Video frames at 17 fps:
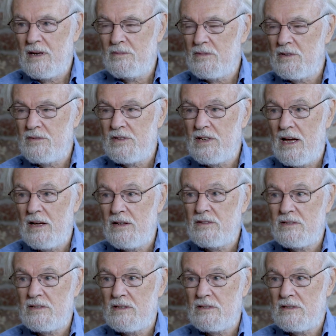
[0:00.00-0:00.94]
number of
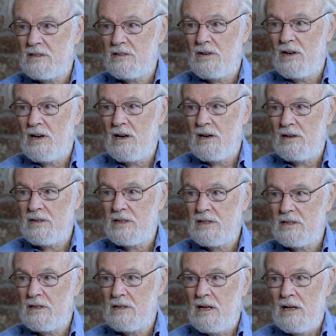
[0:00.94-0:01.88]
deaths as there are
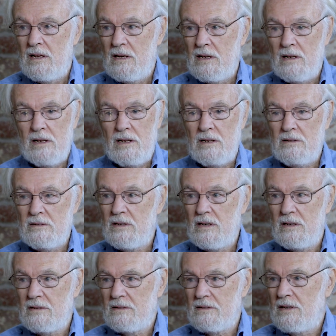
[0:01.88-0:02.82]
in
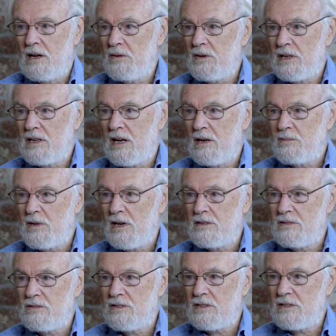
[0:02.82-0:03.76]
low-income
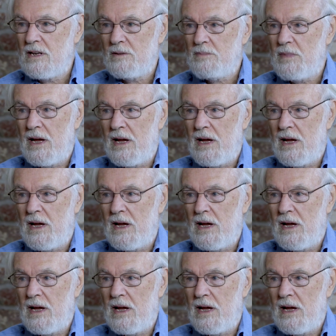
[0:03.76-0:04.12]
countries like